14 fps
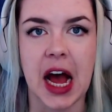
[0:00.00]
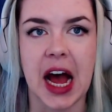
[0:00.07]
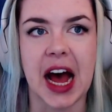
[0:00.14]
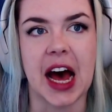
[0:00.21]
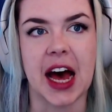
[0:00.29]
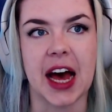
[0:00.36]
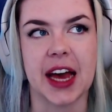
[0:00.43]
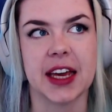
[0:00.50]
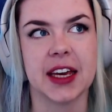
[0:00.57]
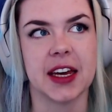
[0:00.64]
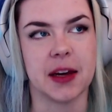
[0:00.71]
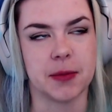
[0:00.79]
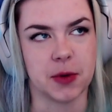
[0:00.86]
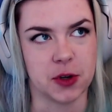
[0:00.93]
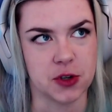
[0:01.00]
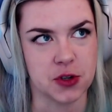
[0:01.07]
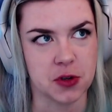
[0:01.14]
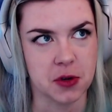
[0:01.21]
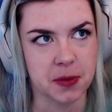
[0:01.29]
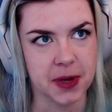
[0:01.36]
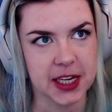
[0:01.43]
I am not
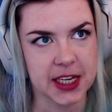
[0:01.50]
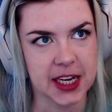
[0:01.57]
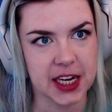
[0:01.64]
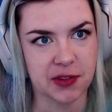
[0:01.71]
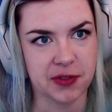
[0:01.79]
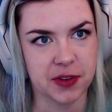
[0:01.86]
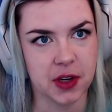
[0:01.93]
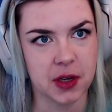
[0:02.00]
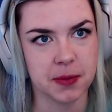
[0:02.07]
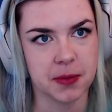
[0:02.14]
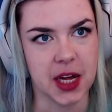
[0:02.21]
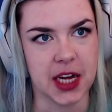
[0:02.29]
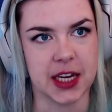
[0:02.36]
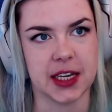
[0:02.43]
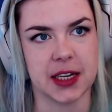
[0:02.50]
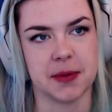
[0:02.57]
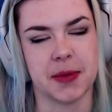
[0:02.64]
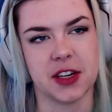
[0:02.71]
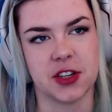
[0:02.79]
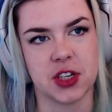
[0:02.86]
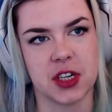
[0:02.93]
sure where I got it from. I
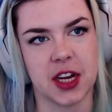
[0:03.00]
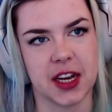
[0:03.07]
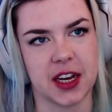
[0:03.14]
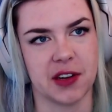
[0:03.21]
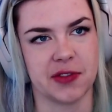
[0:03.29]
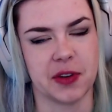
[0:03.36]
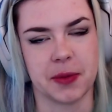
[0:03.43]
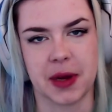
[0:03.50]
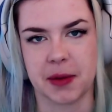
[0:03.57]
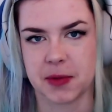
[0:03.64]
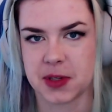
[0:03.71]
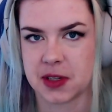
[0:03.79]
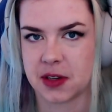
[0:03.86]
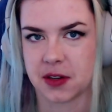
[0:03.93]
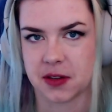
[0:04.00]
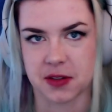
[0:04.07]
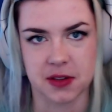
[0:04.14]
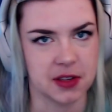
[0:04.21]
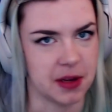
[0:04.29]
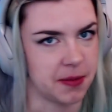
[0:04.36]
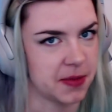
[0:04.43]
imagine I got it from Amazon or
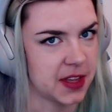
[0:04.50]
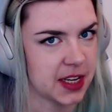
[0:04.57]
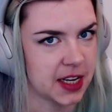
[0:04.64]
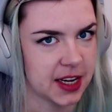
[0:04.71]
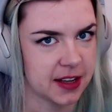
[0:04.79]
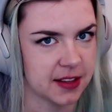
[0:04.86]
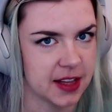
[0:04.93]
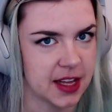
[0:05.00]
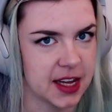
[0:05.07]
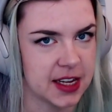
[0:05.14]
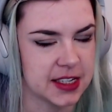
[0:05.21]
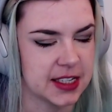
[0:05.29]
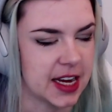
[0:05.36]
something like that.